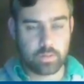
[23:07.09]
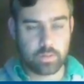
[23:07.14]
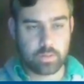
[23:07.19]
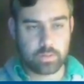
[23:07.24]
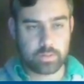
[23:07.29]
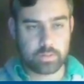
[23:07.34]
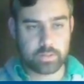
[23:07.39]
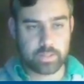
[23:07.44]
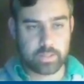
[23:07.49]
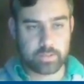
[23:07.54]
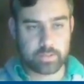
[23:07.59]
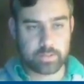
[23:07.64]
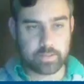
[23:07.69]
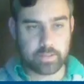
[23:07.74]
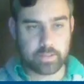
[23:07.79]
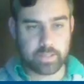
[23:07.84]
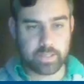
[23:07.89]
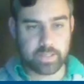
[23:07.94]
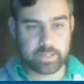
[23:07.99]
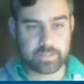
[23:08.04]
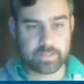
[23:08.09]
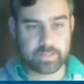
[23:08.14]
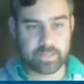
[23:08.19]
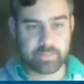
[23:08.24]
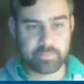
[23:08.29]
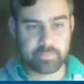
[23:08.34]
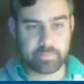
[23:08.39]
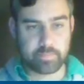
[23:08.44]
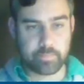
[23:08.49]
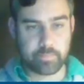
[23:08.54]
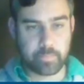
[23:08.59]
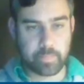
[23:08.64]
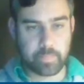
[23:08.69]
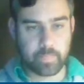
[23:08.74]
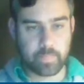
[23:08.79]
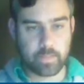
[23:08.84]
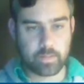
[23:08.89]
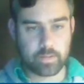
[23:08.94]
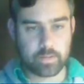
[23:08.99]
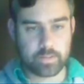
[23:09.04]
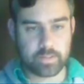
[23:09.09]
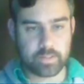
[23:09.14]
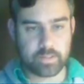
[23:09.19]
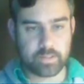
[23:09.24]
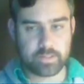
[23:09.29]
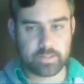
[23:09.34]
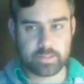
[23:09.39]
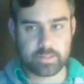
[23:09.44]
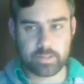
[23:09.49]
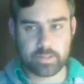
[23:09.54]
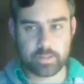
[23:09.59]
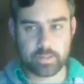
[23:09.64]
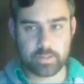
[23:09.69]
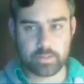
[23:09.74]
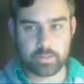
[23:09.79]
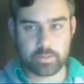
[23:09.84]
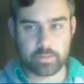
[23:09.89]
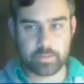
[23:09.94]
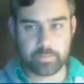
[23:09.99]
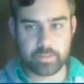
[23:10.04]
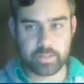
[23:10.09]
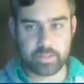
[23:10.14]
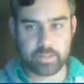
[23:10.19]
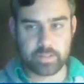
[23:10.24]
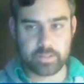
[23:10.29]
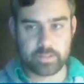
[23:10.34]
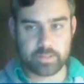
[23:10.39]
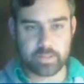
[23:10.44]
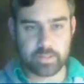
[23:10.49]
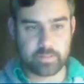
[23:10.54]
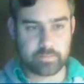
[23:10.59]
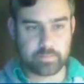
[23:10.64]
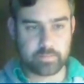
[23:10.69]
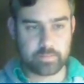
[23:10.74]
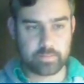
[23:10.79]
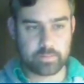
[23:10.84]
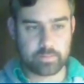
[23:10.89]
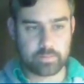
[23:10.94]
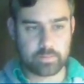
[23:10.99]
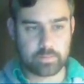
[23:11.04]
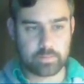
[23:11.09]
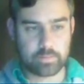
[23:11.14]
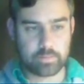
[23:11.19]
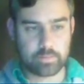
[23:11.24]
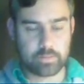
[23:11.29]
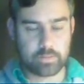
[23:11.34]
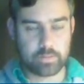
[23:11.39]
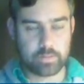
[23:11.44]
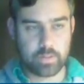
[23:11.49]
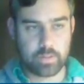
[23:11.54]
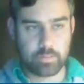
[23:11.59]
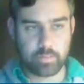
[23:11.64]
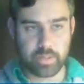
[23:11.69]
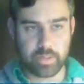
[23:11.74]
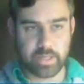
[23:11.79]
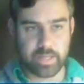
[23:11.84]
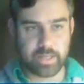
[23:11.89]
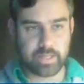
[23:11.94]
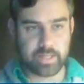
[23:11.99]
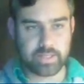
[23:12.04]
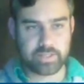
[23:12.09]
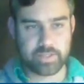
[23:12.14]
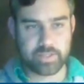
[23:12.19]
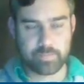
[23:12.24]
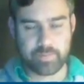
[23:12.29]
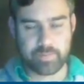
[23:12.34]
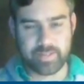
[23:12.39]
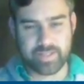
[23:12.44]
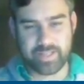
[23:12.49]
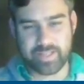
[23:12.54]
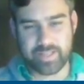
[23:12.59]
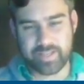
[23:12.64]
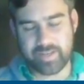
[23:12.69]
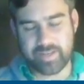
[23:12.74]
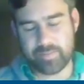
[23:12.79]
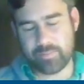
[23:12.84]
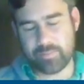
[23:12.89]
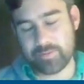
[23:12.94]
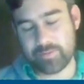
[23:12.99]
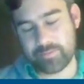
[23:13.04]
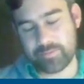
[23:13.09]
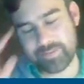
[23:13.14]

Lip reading: Just get to the next step. And then start crypticing stuff. But yeah, like shipping that Lightning Bolt was